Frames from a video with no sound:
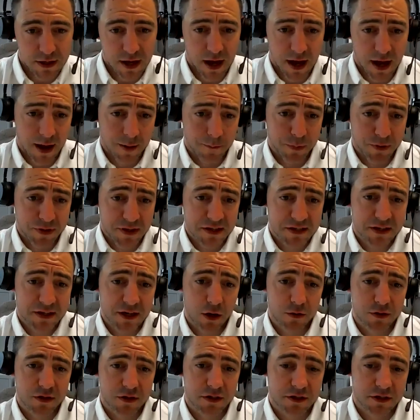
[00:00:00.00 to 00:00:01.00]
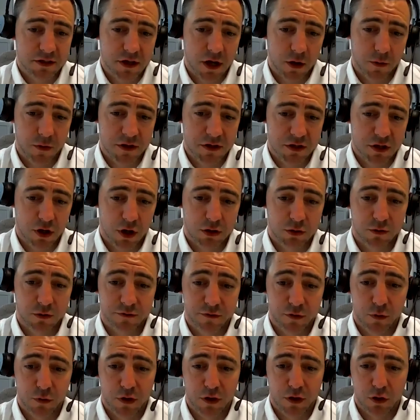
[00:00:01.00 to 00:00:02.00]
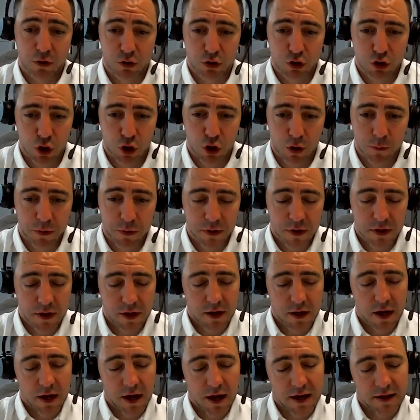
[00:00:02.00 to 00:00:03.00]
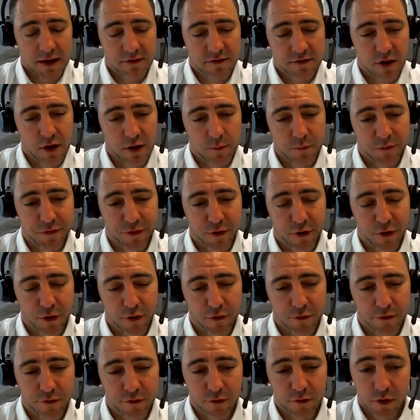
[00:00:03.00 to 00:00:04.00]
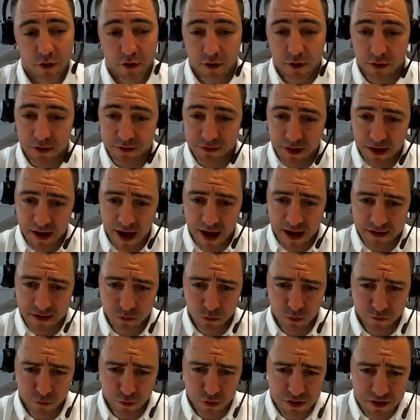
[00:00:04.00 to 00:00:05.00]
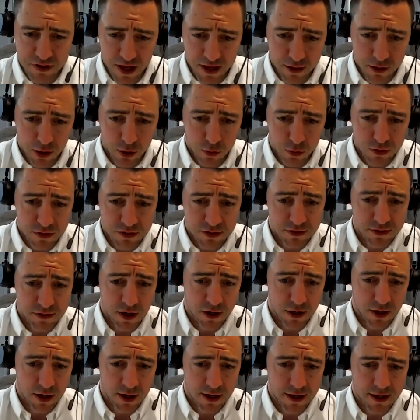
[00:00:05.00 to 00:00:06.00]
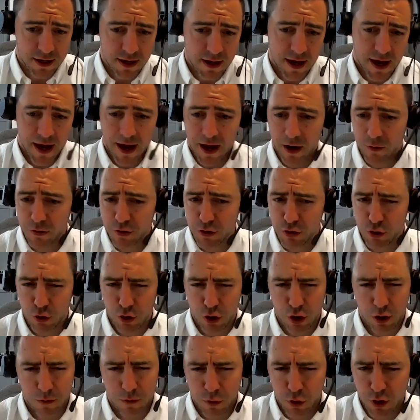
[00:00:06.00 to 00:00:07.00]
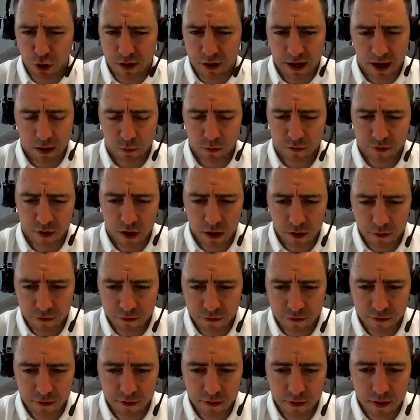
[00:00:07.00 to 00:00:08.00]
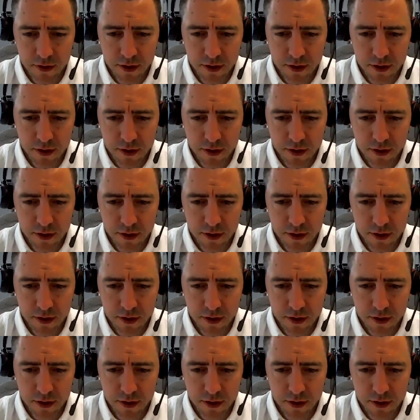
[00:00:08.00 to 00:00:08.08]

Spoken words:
But this coincides with doing your job in terms of liaising with your stakeholders internally. How do you communicate with those?